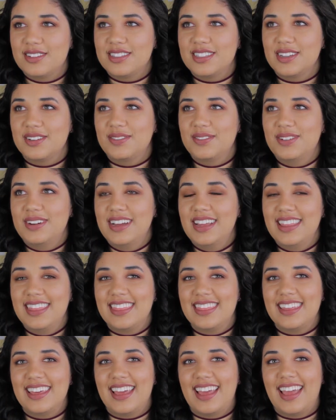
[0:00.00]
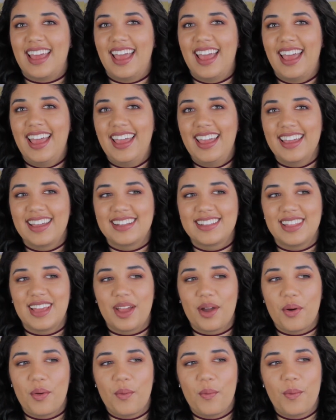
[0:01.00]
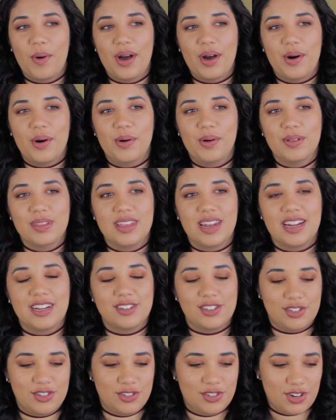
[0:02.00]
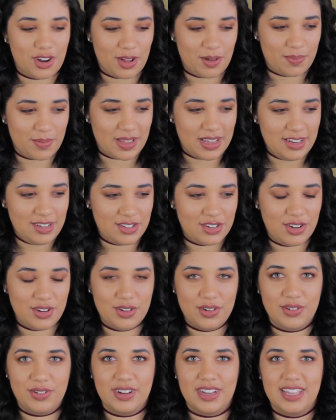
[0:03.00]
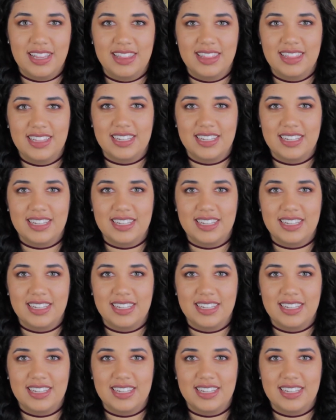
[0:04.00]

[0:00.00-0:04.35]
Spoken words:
I was like, what the heck? Like, what hole did I just drop into in